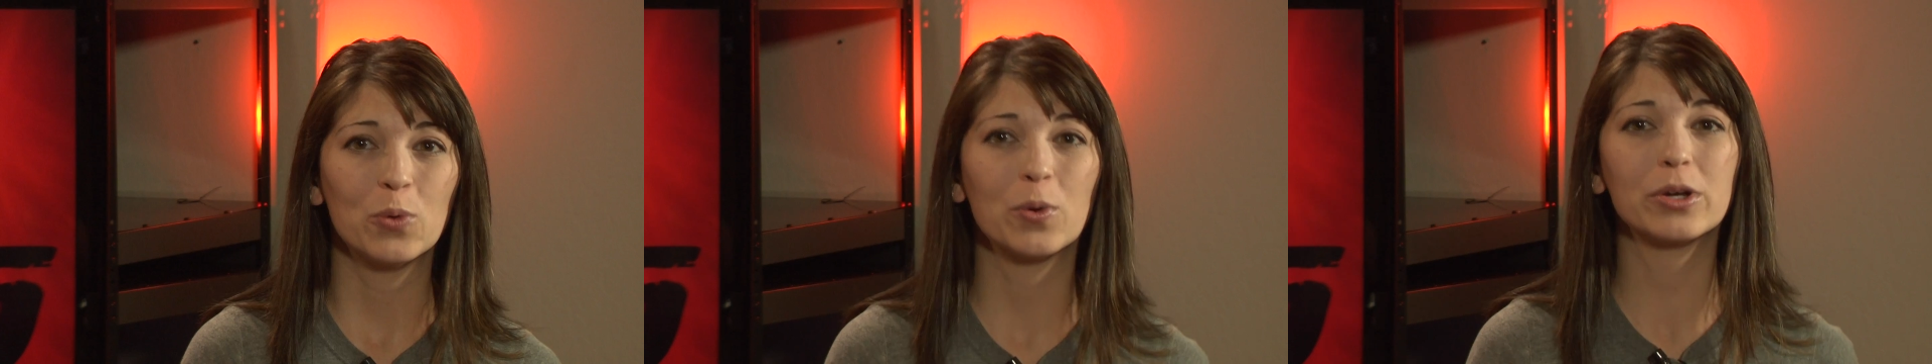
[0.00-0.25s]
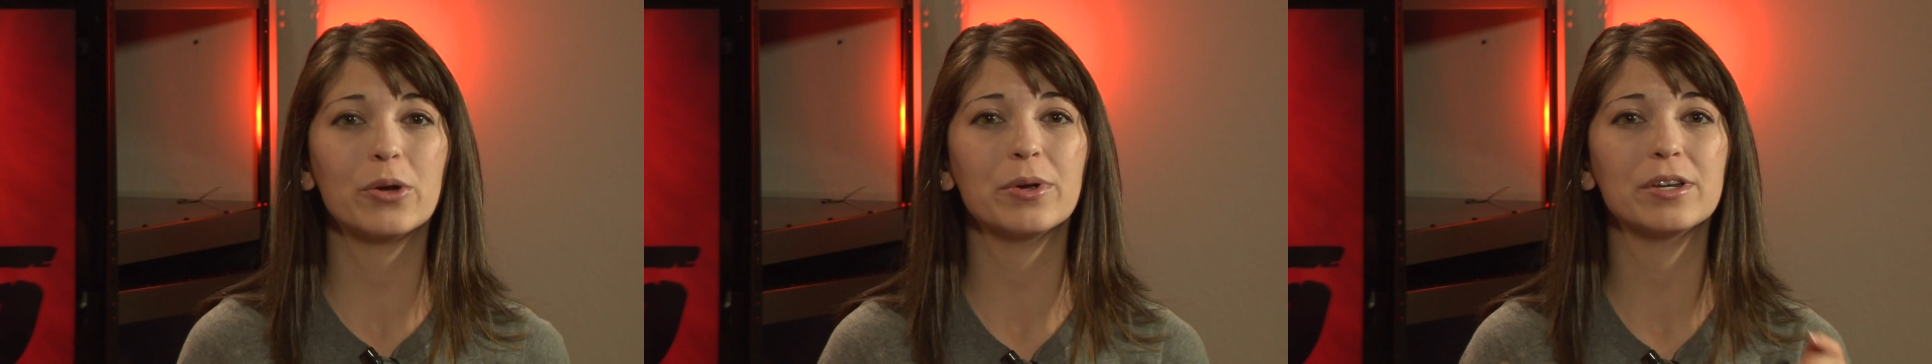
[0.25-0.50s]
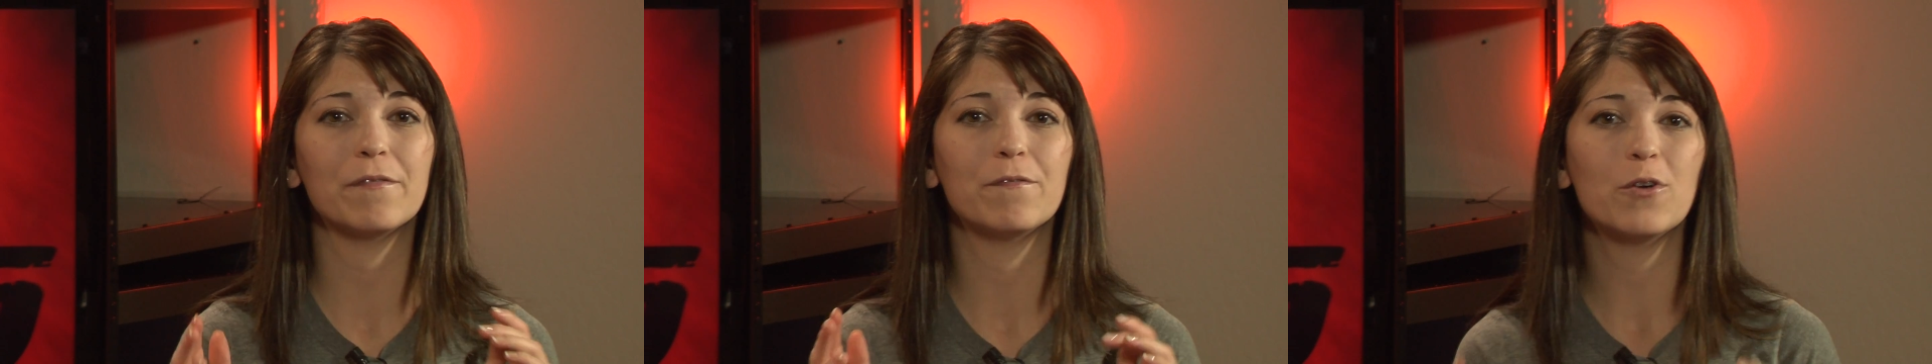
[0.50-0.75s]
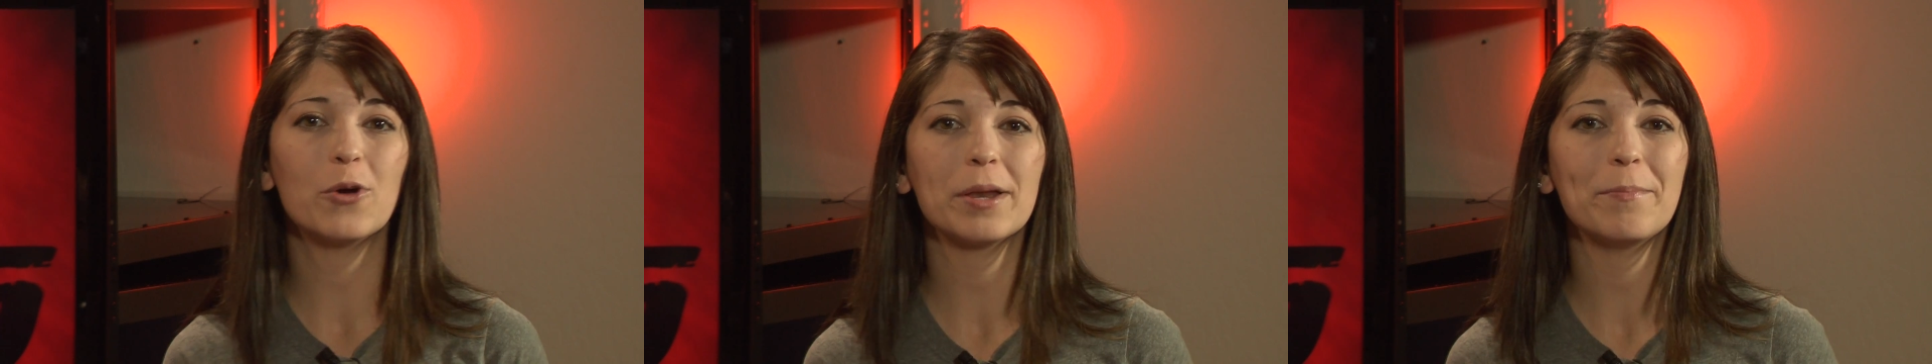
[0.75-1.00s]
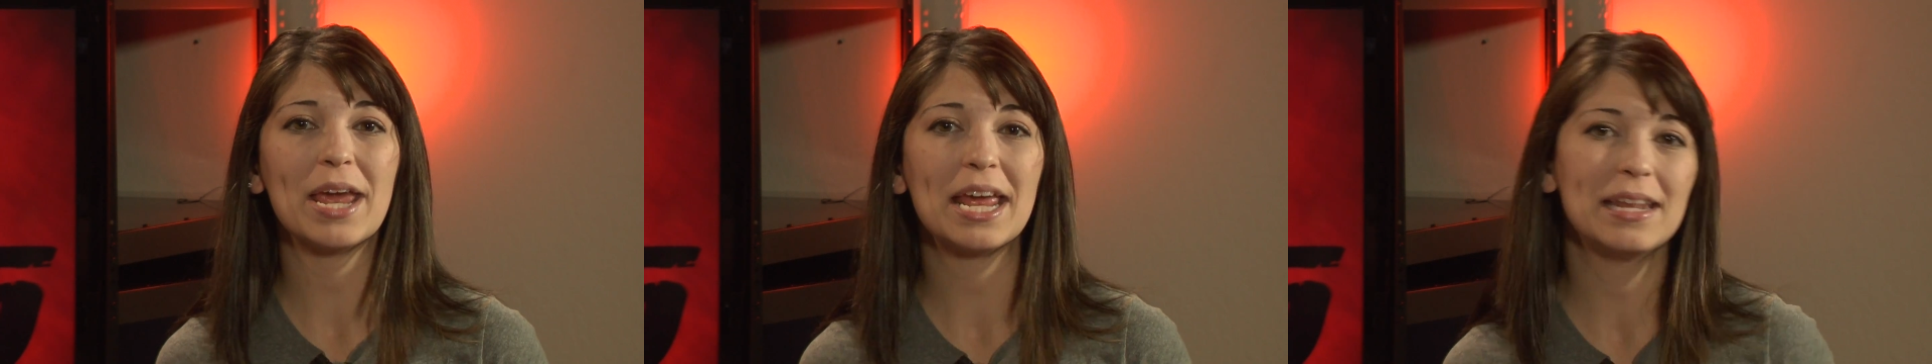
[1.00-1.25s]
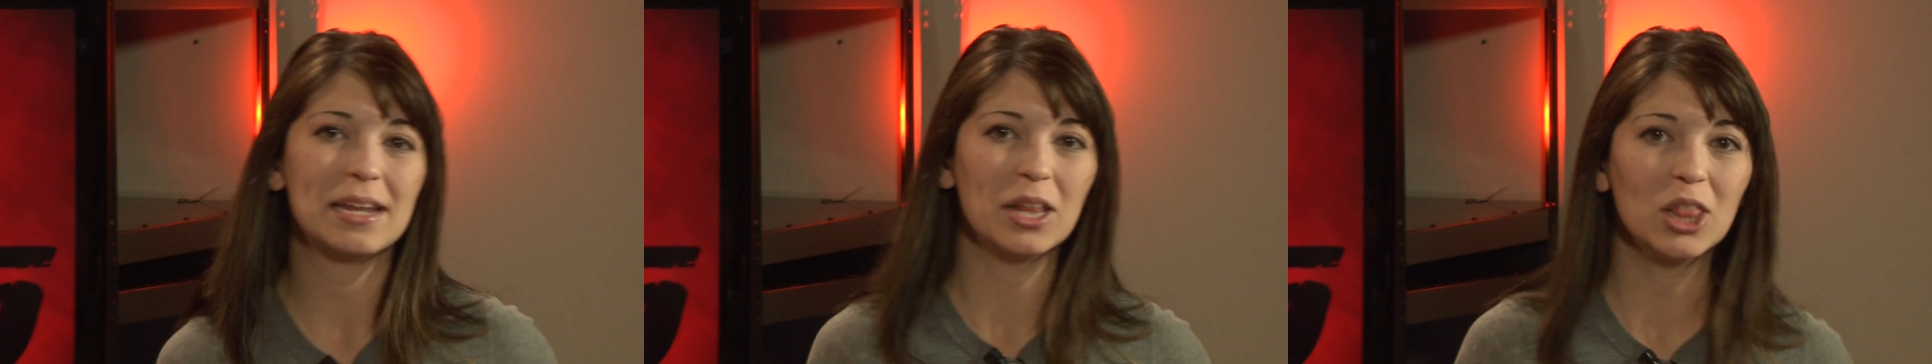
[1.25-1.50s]
We're going to void
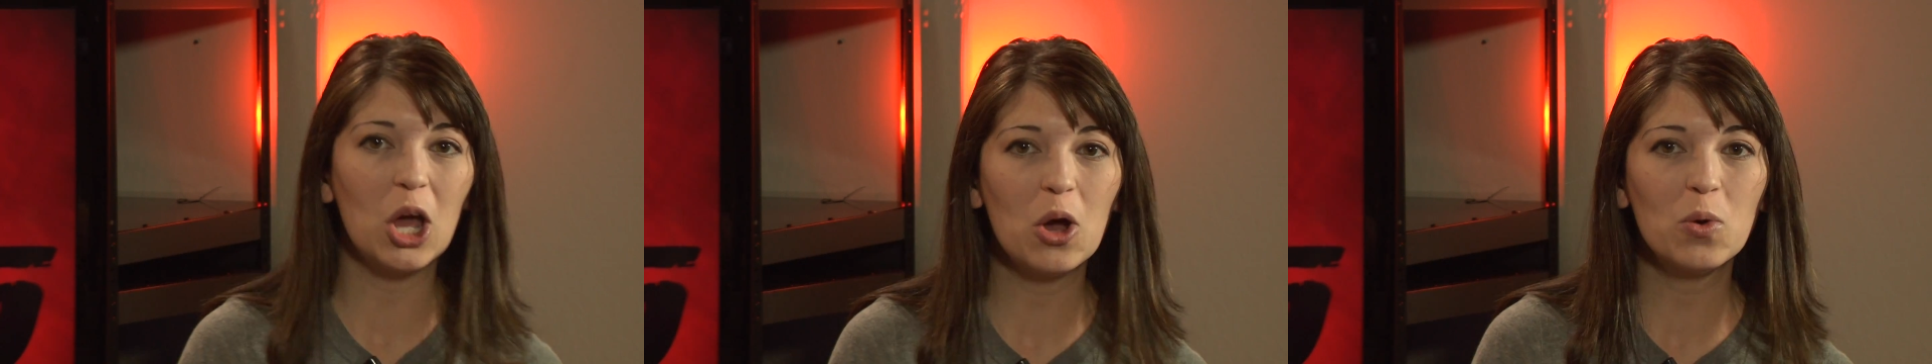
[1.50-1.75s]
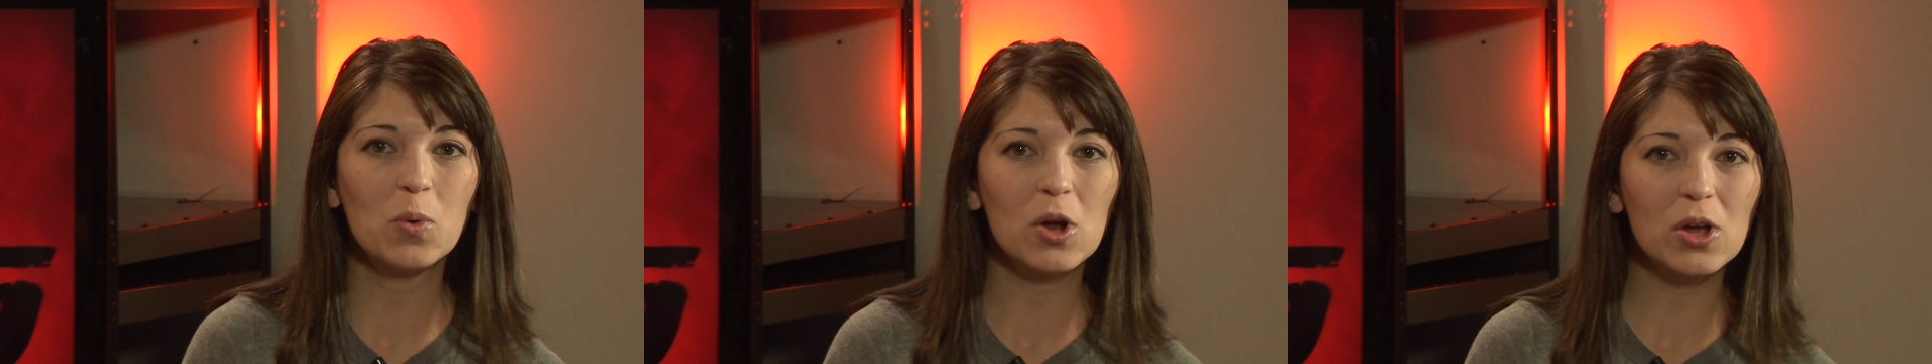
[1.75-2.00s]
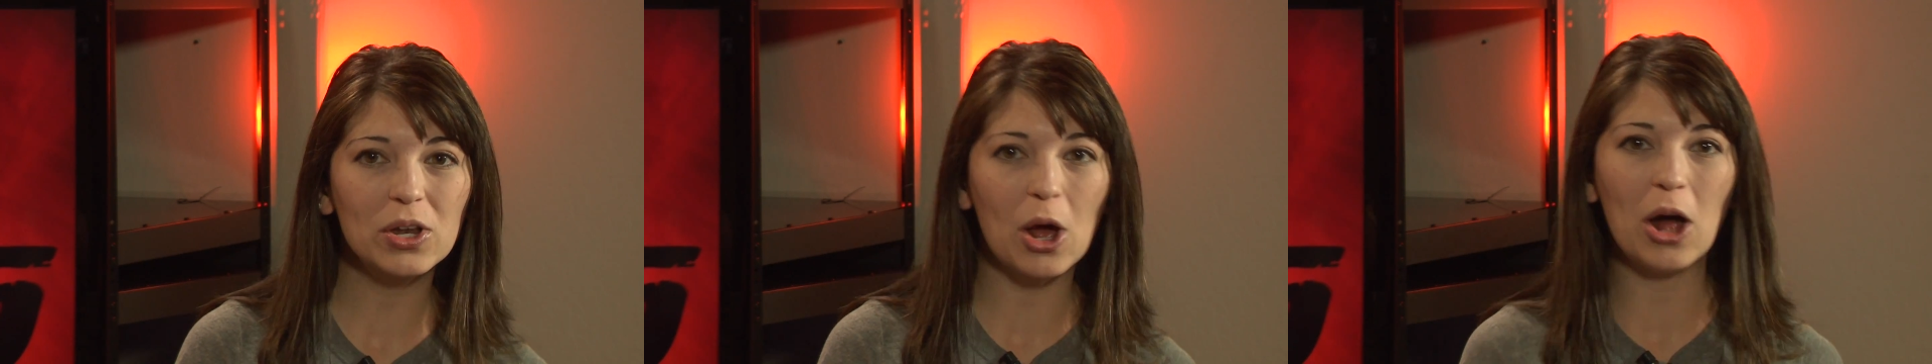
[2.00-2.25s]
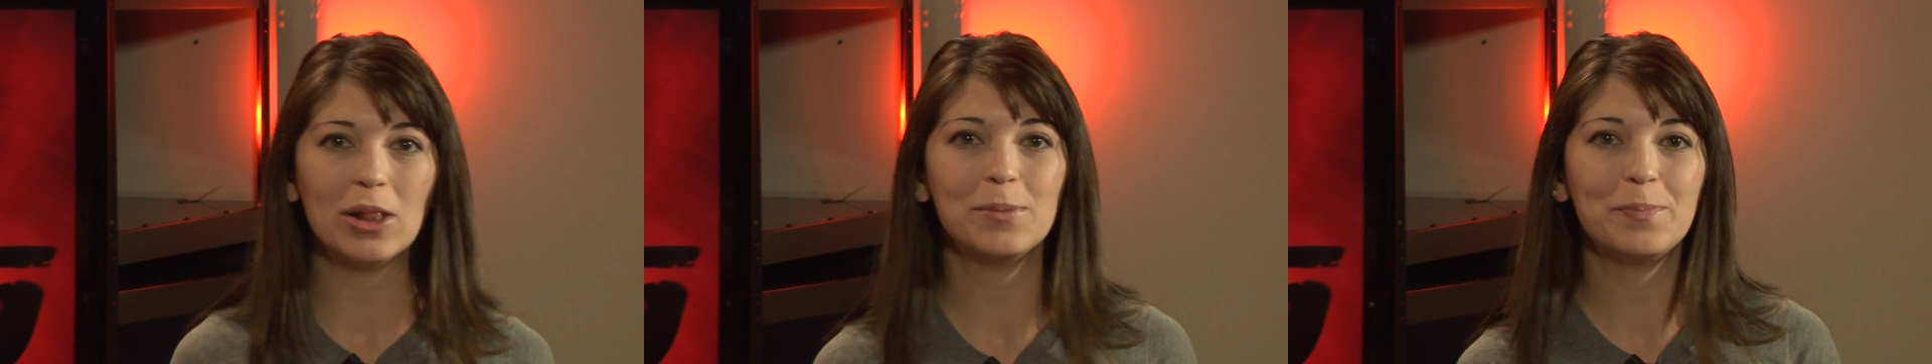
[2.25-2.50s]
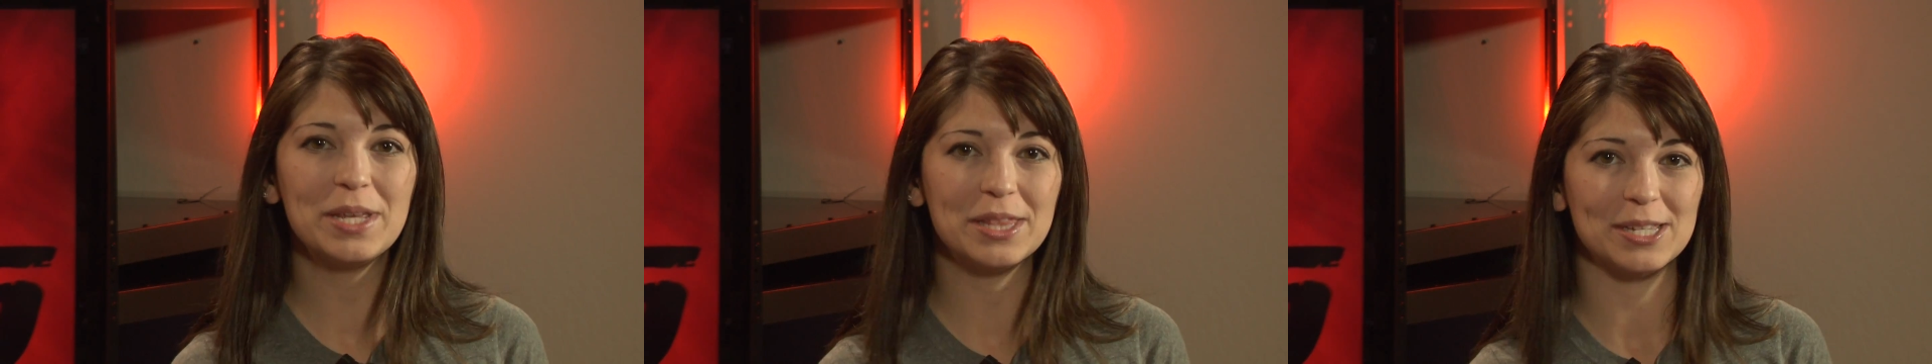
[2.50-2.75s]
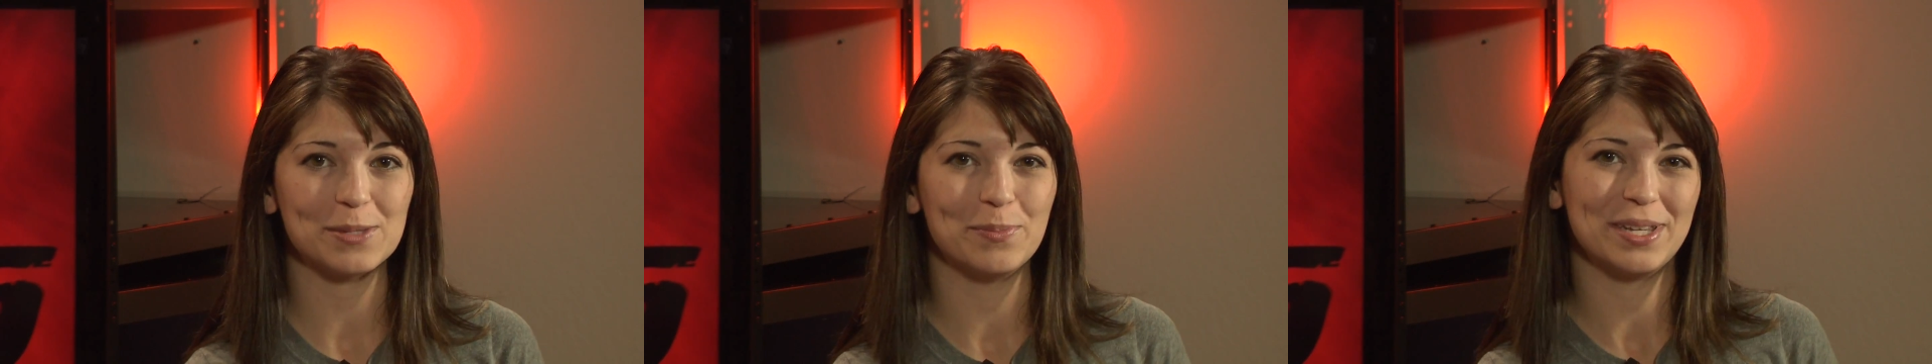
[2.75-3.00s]
man and hello world all up in
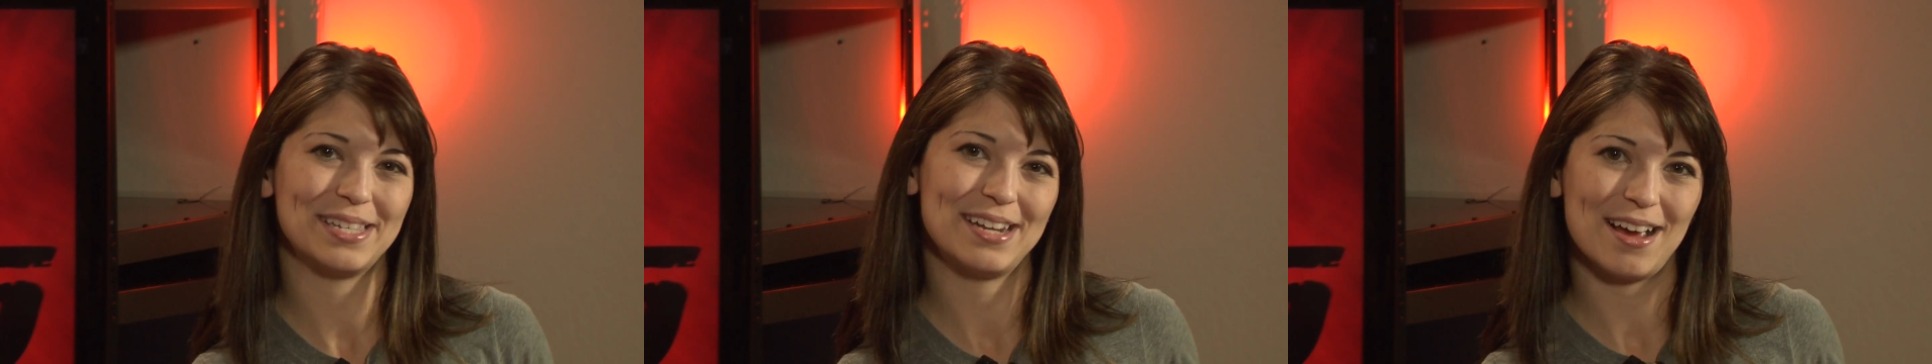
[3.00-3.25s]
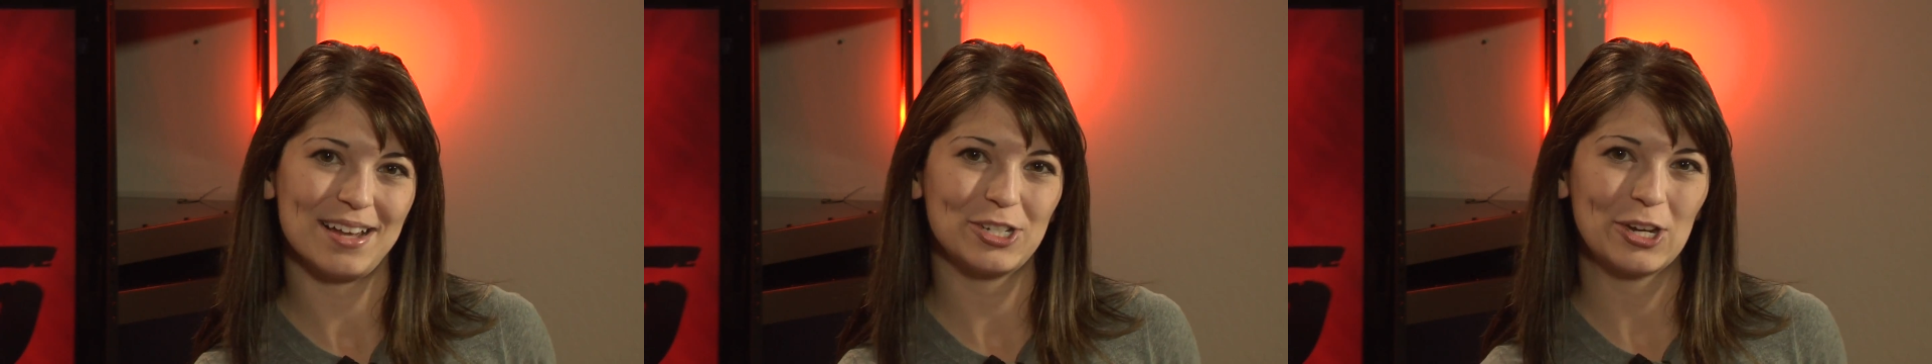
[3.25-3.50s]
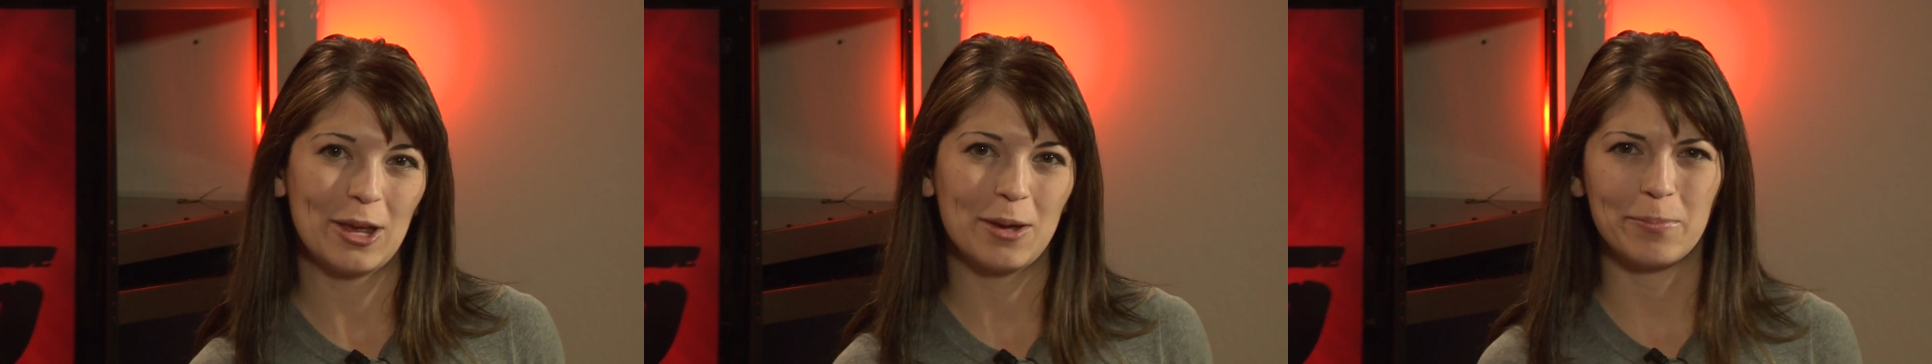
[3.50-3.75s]
this biznatch.